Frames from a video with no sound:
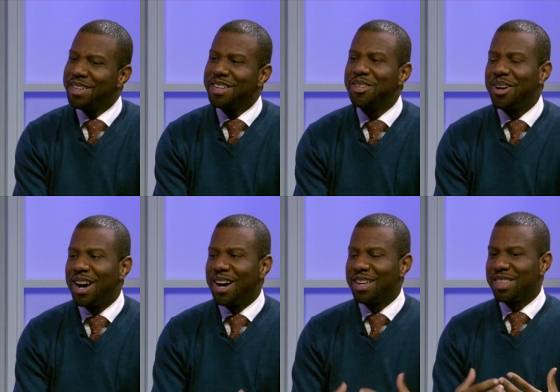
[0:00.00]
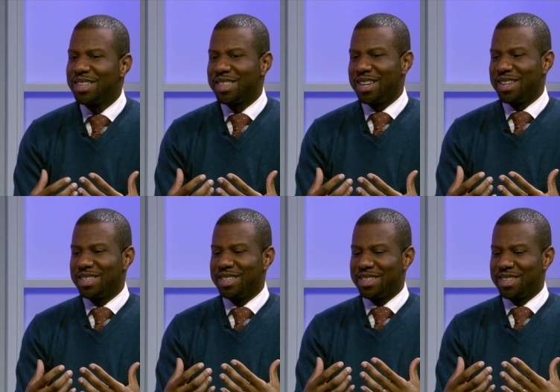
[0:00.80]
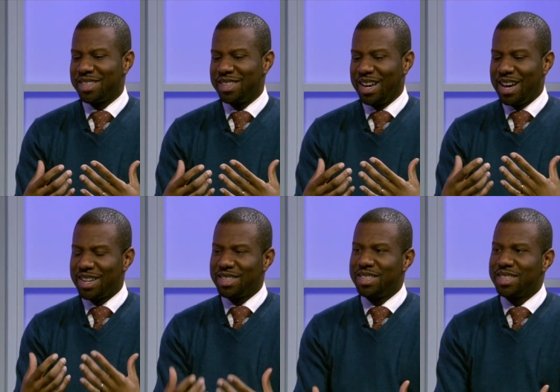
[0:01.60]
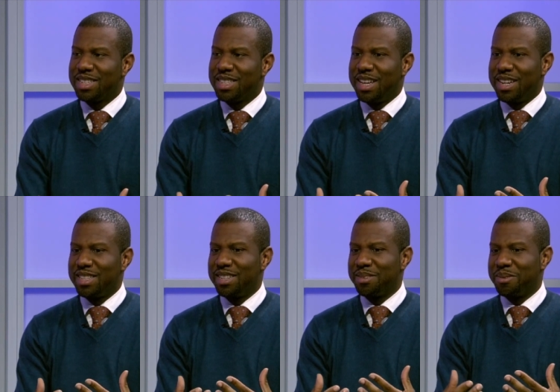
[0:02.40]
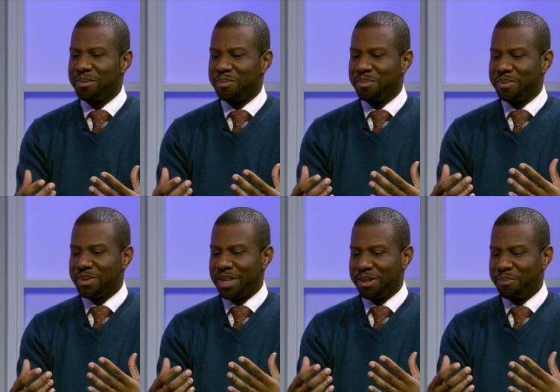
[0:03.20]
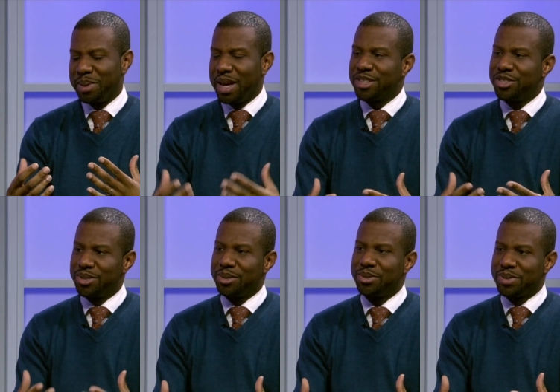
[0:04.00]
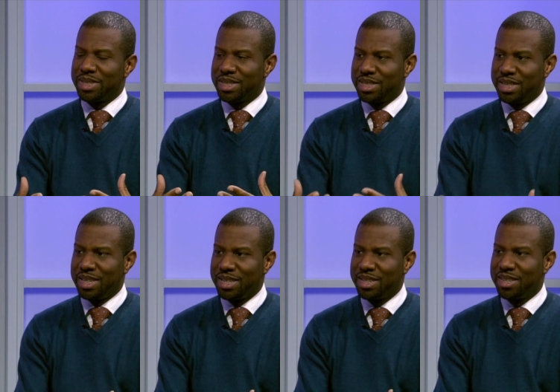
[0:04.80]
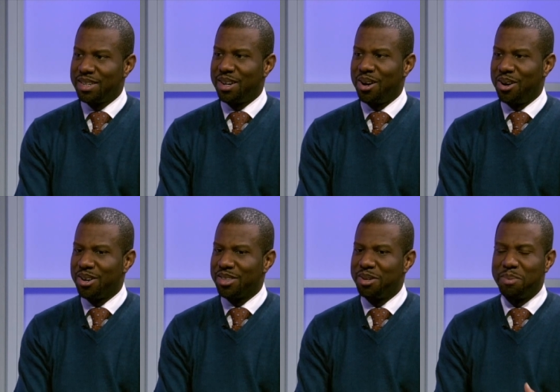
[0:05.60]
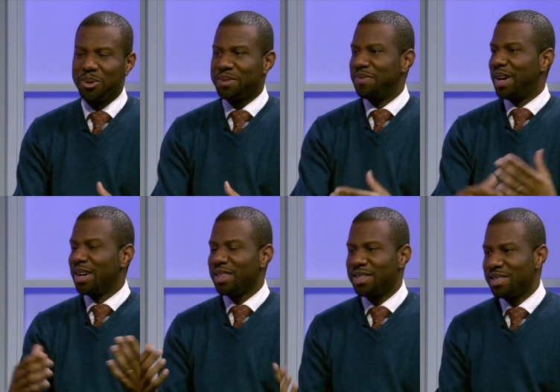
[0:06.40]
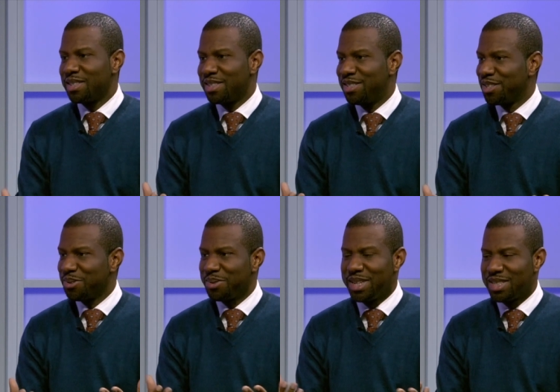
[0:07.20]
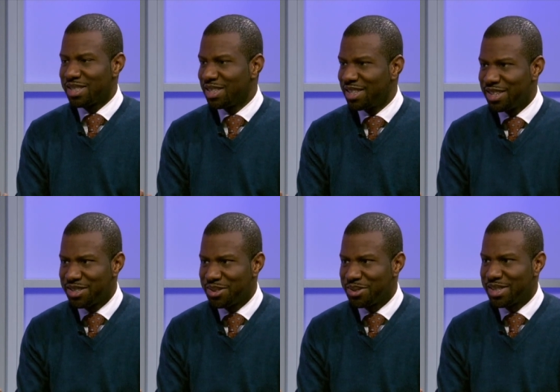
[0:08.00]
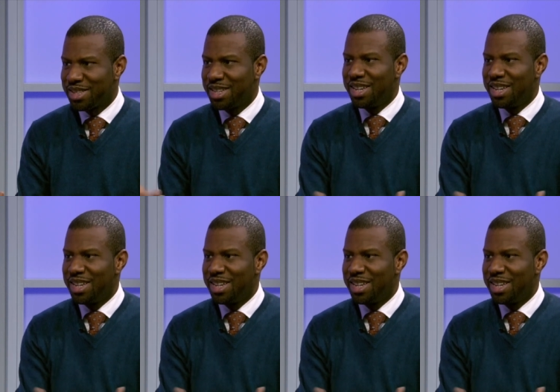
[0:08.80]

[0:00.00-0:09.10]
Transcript: you know, I, I think that the idea that that black children today are the most violent generation in history.